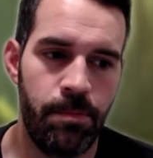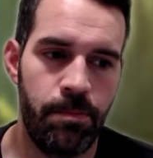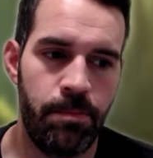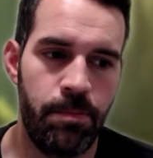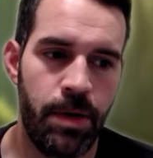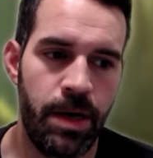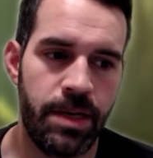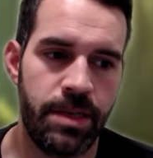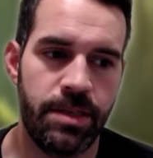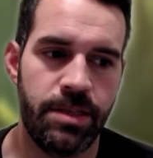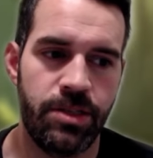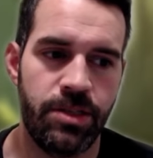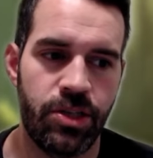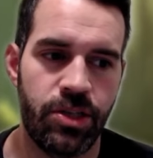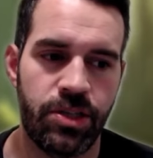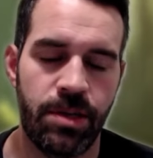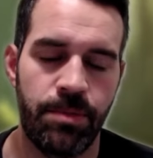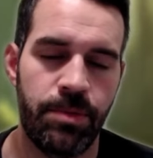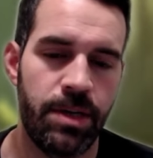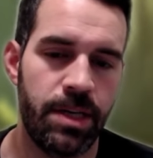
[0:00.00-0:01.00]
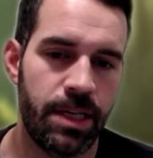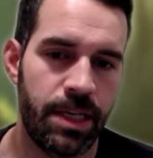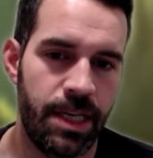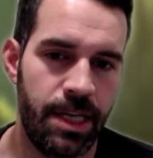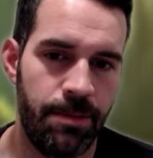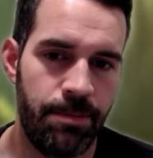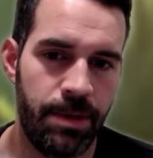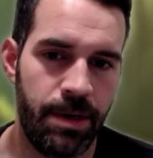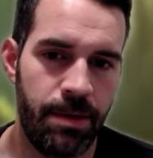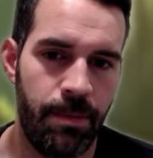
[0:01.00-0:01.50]
But just something to
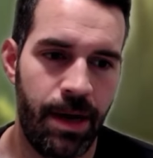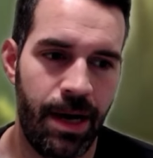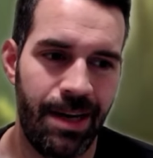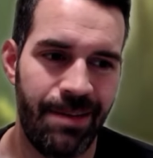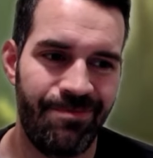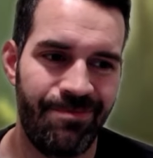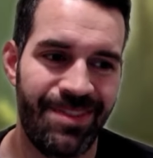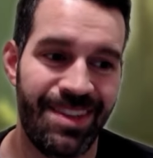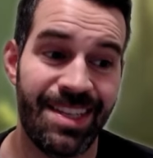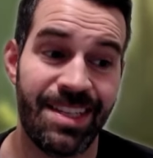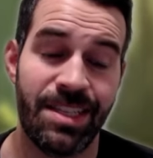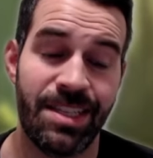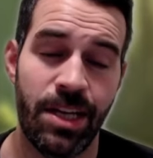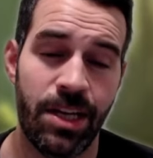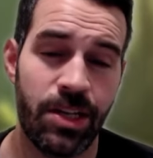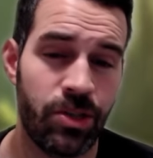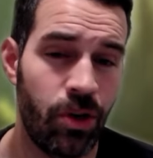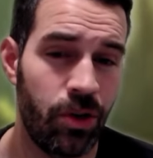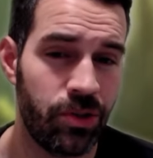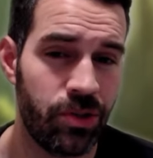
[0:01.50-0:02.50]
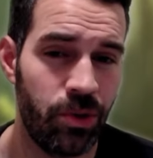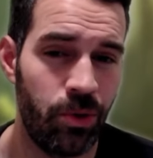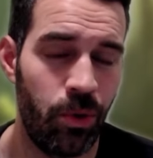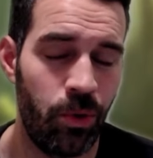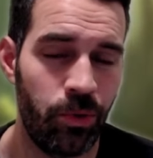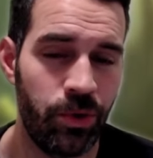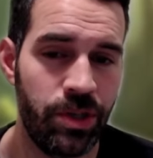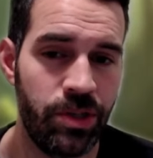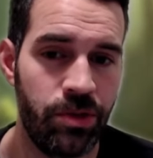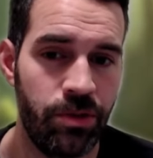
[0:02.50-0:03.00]
keep in mind. This does also
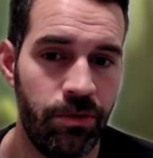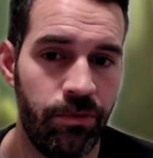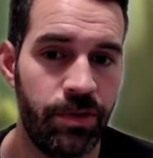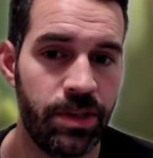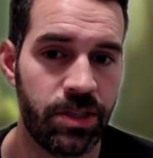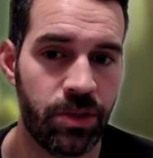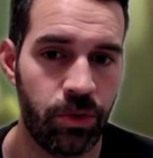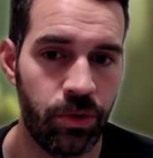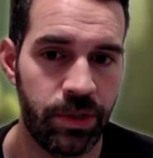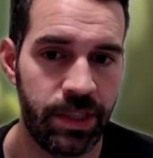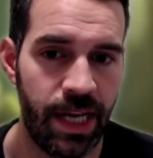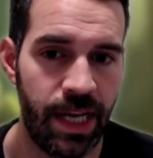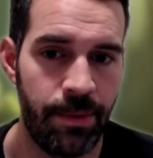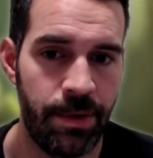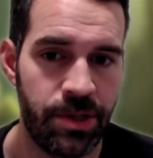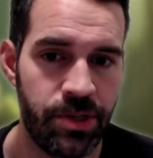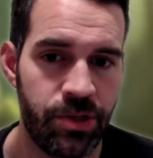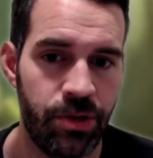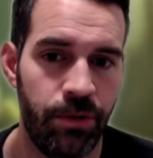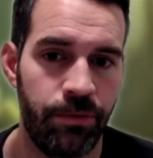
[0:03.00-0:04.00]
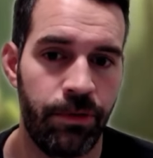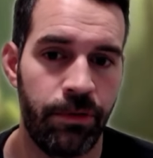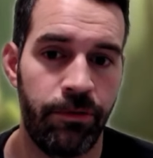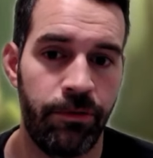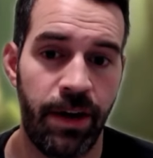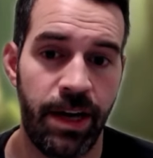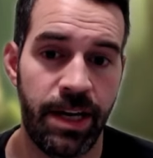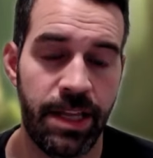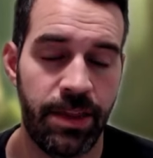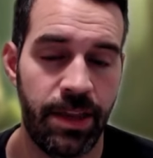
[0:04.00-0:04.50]
only do physical damage, so if you're
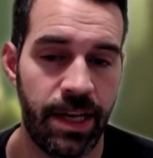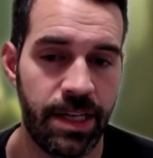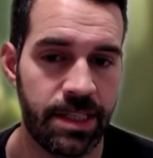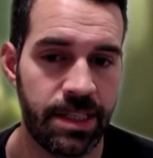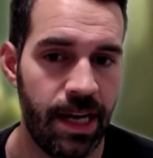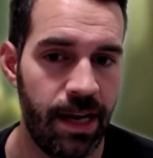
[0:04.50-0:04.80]
fighting things that